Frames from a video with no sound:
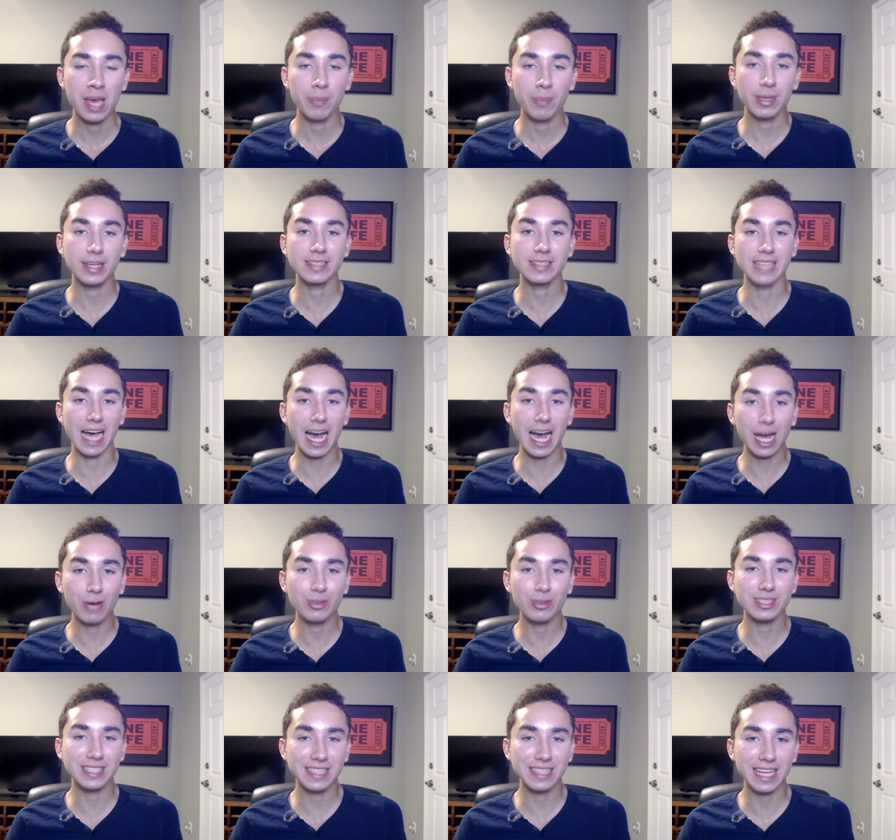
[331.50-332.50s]
because I
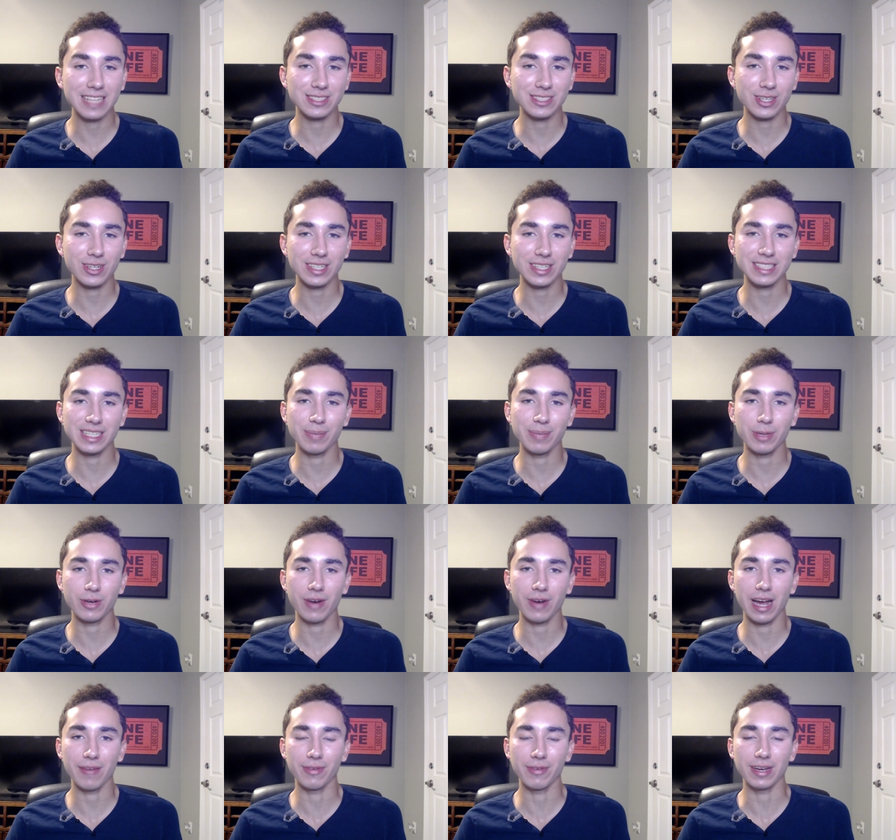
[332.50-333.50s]
was in that target
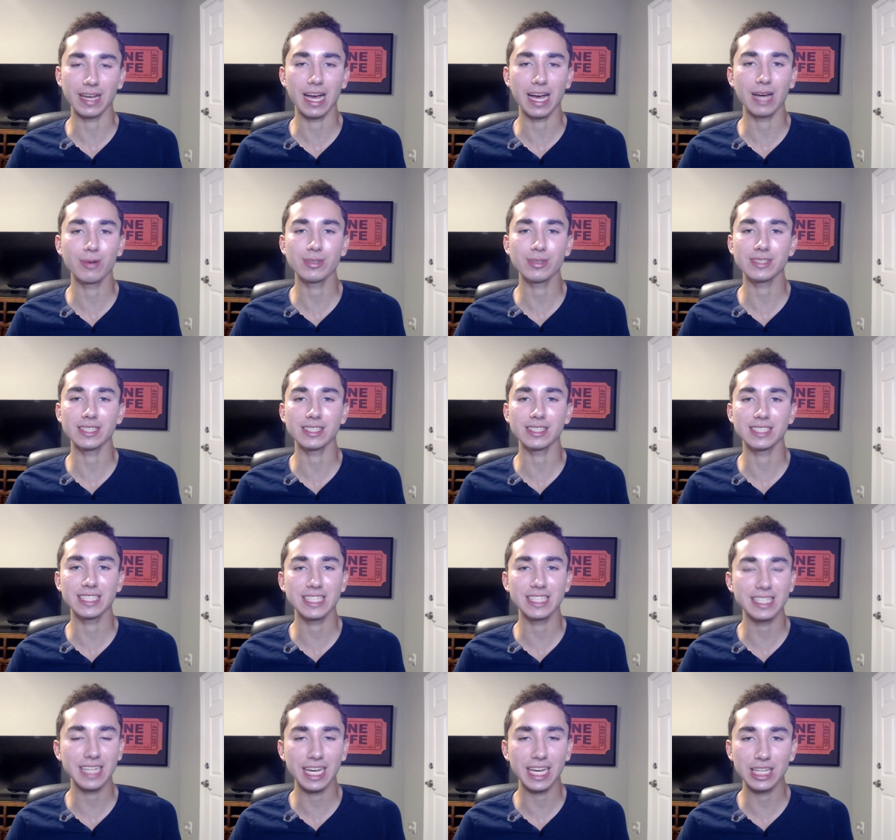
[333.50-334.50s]
demographic. I was a
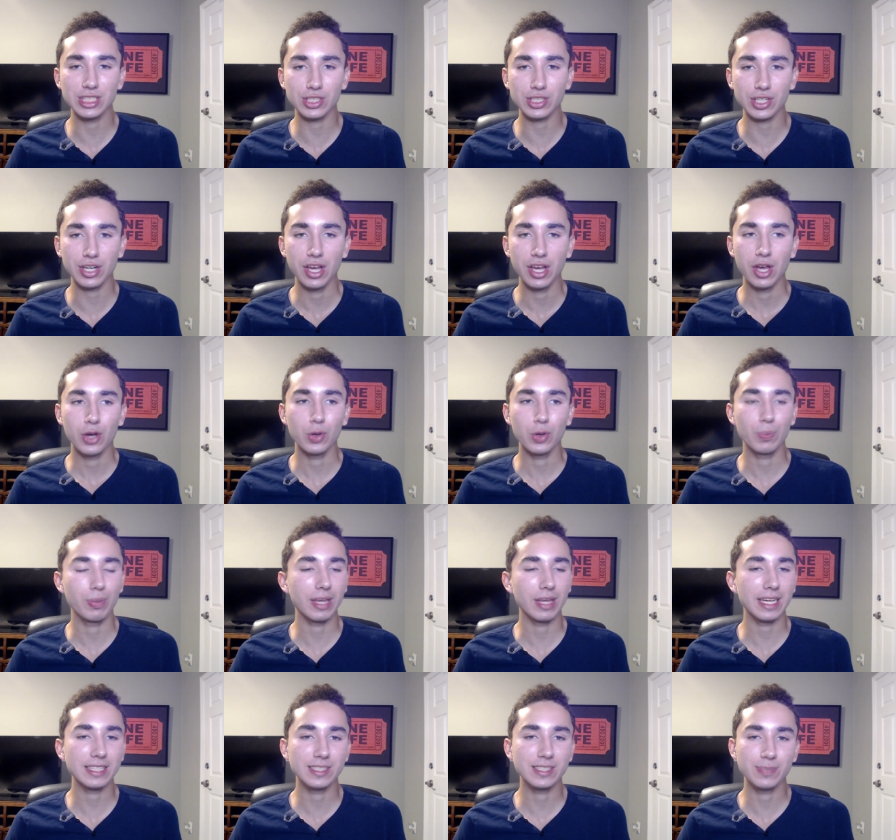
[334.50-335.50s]
teenager who
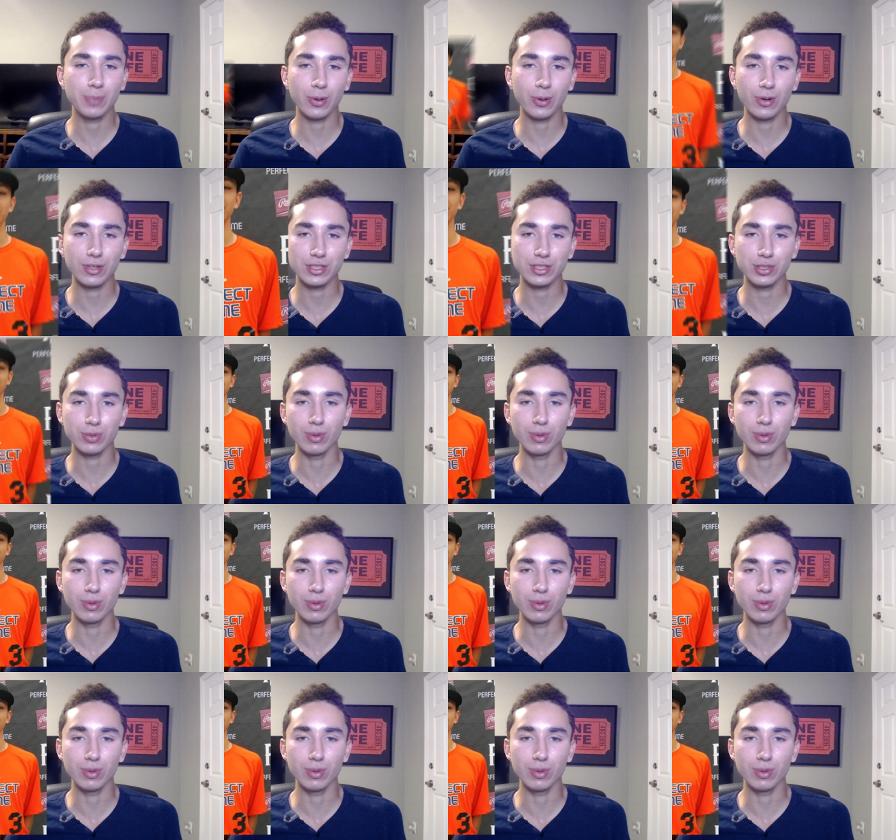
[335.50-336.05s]
played sports, who